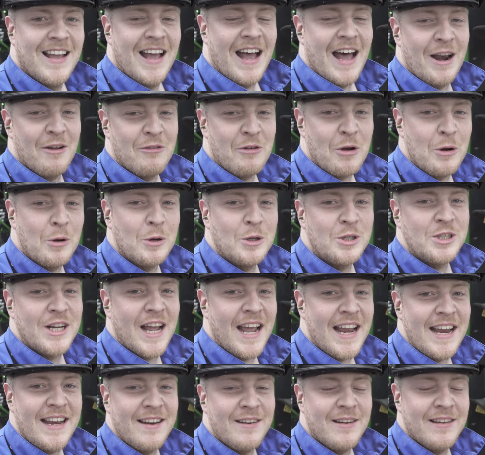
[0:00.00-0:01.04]
And of course
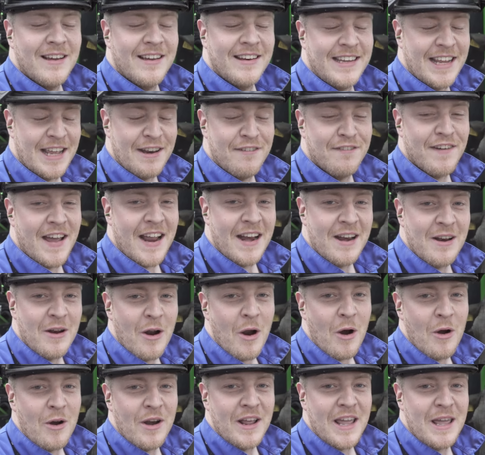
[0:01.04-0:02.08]
I did find it
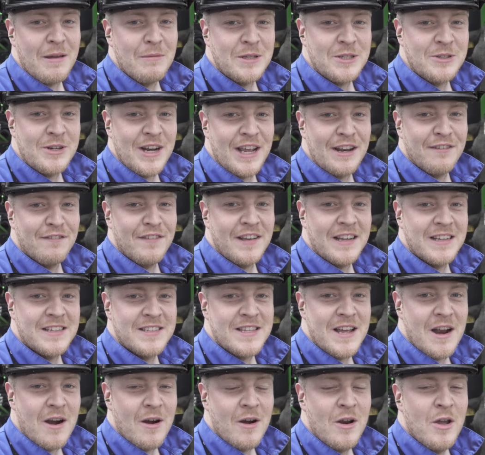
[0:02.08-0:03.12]
hard to keep a straight face
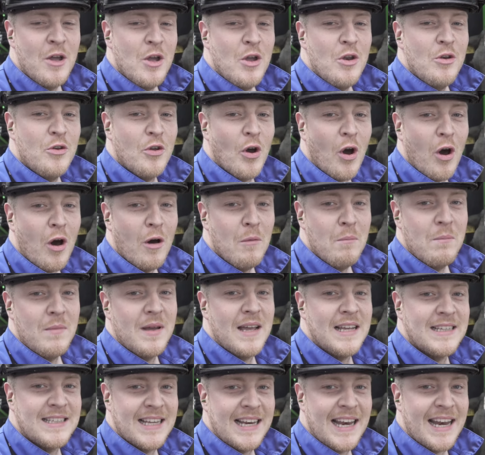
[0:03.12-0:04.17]
there. Tom
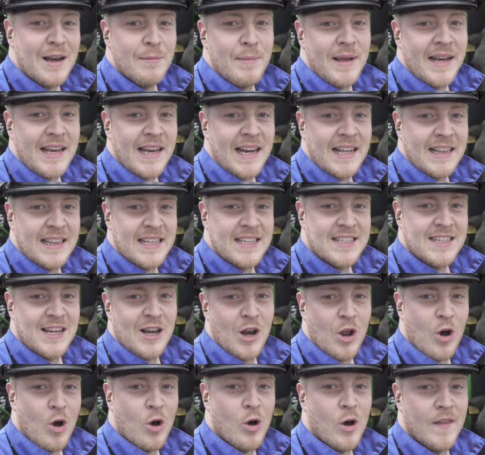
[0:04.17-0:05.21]
is a little bit like this
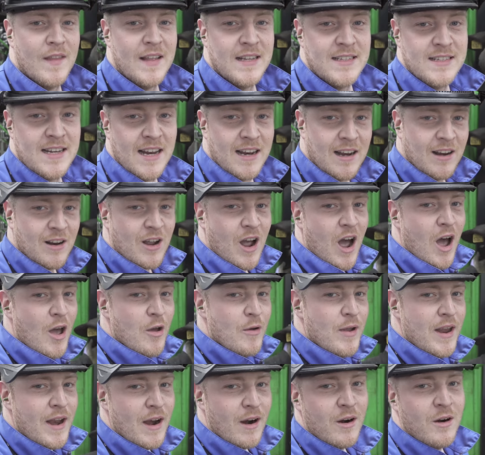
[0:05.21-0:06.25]
claw on this little cow
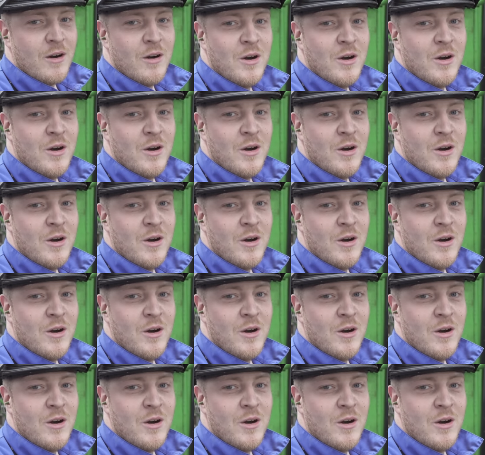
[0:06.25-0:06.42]
here.